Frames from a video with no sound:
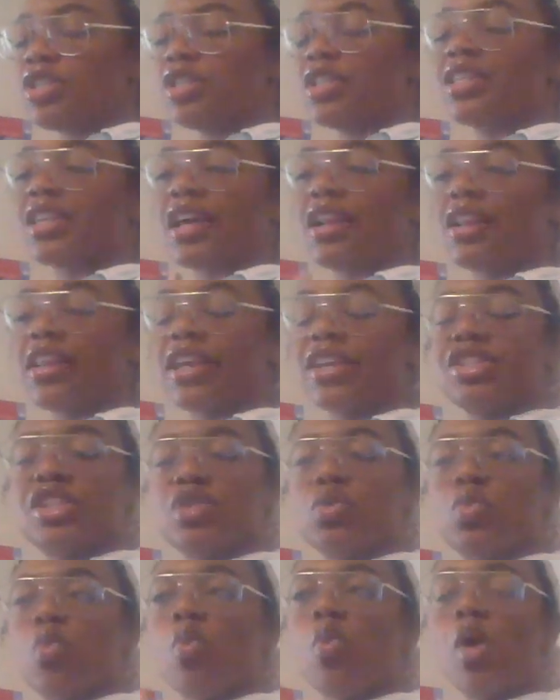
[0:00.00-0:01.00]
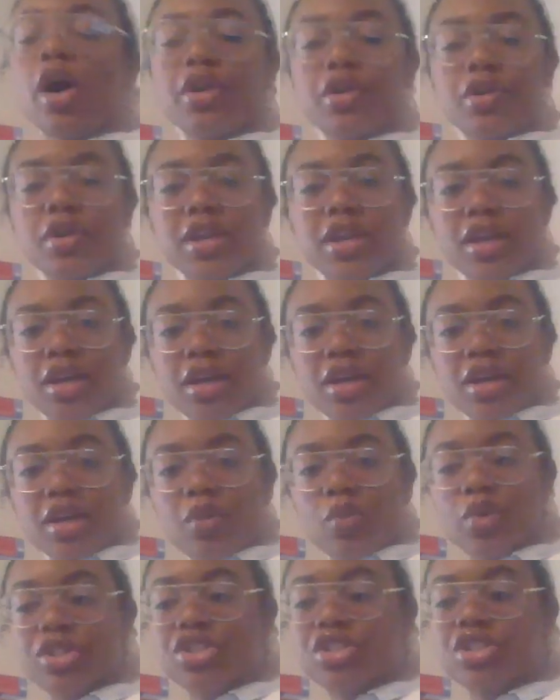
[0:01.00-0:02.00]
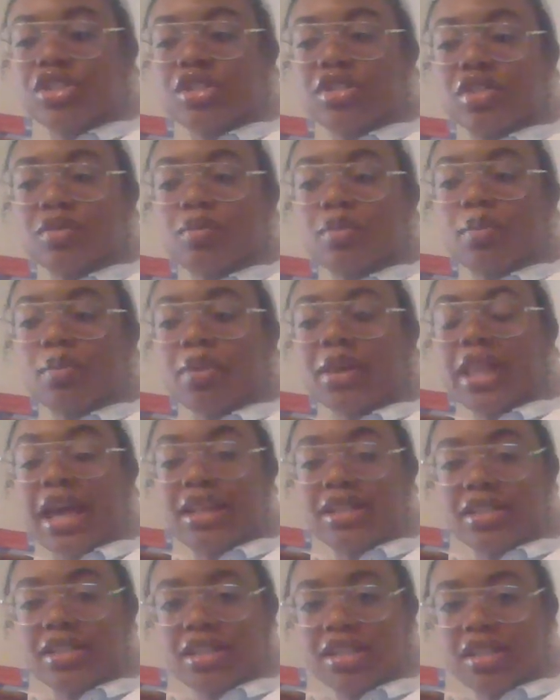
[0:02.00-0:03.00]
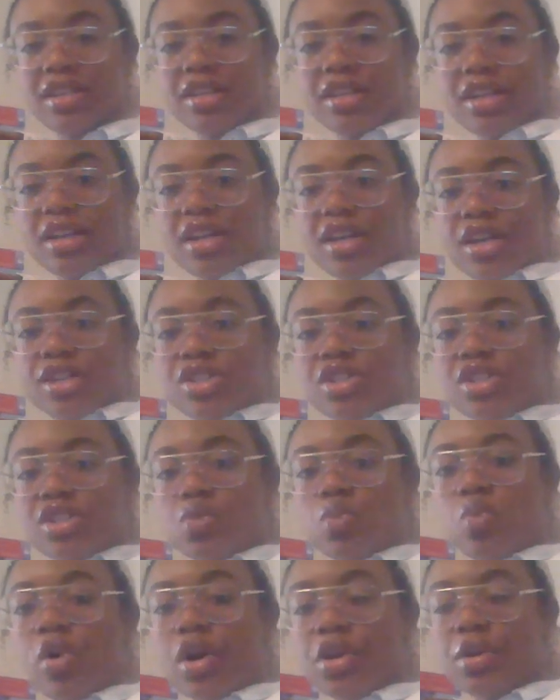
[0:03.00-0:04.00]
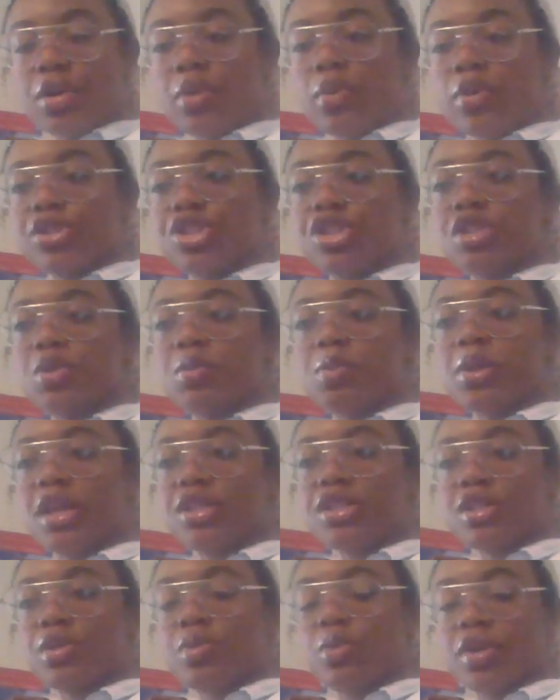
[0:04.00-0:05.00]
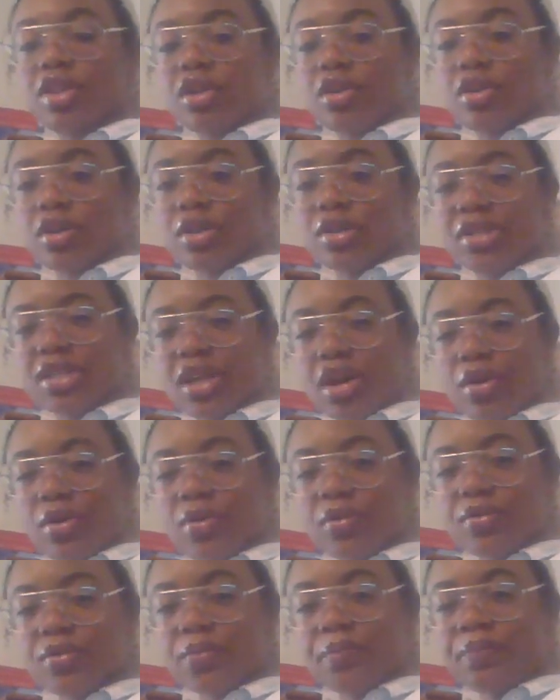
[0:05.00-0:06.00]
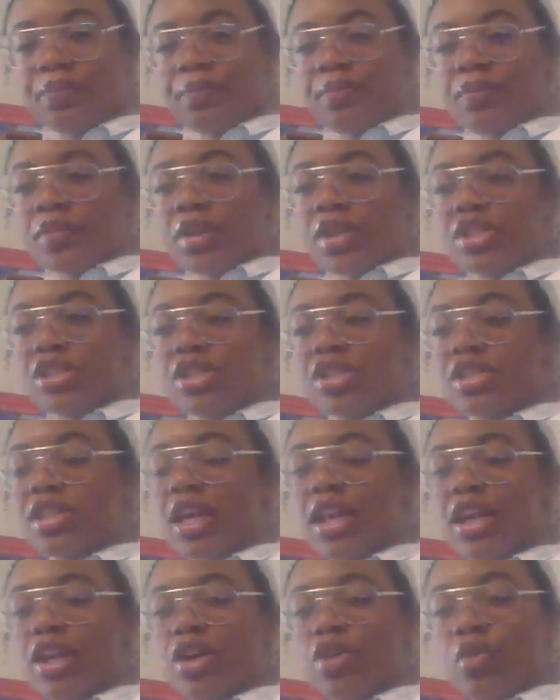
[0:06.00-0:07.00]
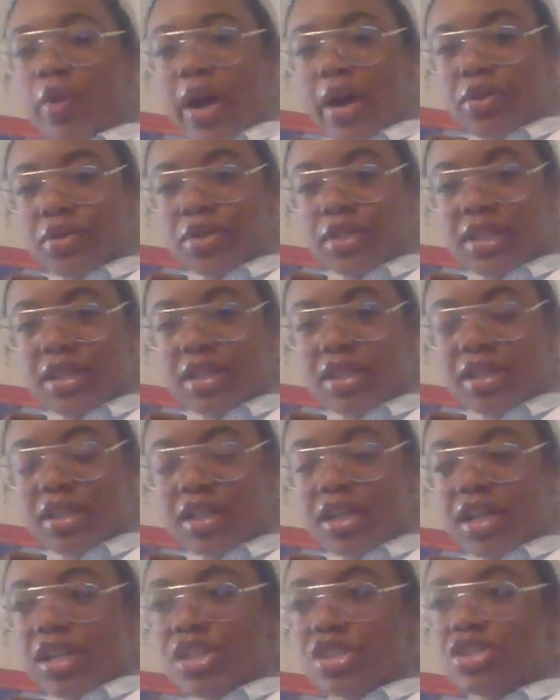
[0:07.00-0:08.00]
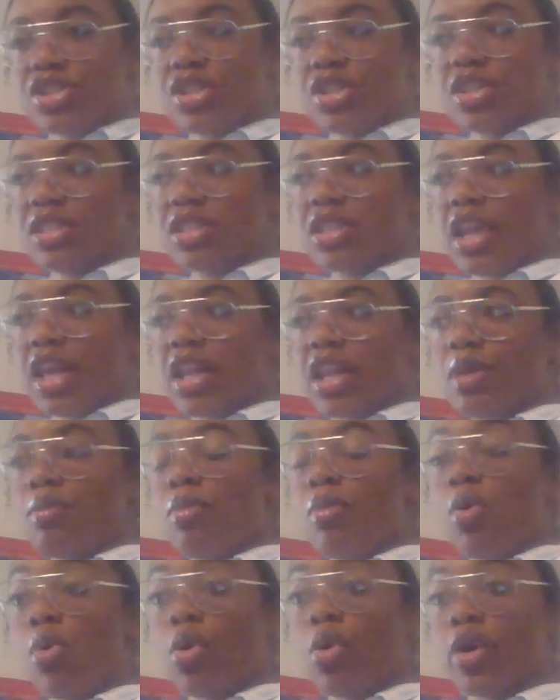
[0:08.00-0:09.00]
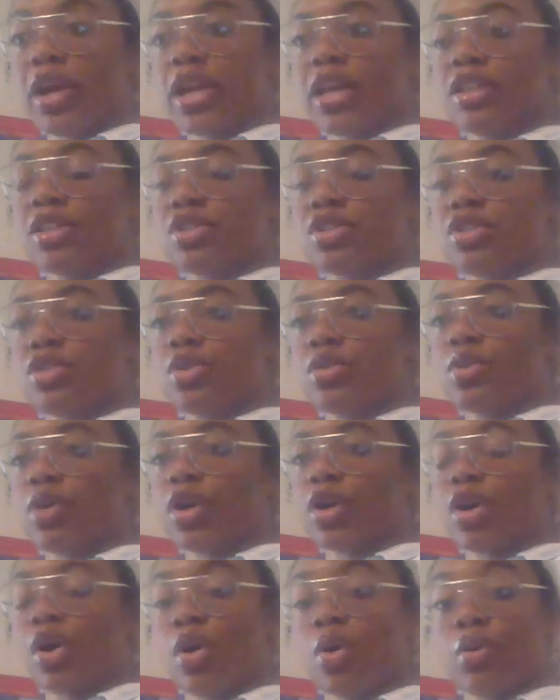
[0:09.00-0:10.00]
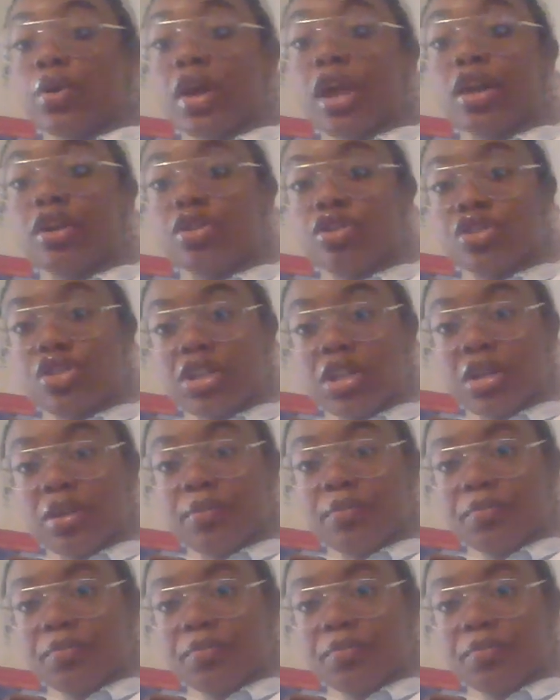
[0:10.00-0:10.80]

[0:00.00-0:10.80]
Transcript: kind of like she's watering what she's planted. She's watering what she's planted within herself. She's getting grounded. She's getting more into her own energy.